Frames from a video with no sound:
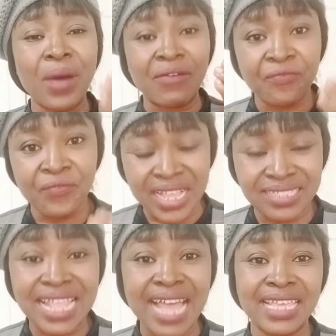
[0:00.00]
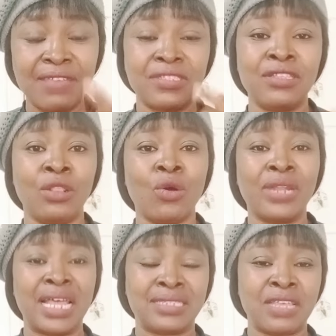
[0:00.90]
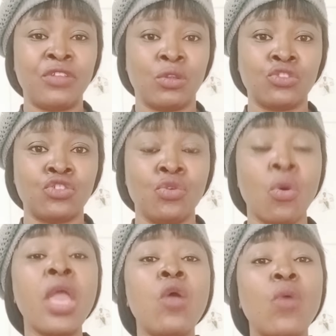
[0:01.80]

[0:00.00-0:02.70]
perfect that gift the Lord has given unto you.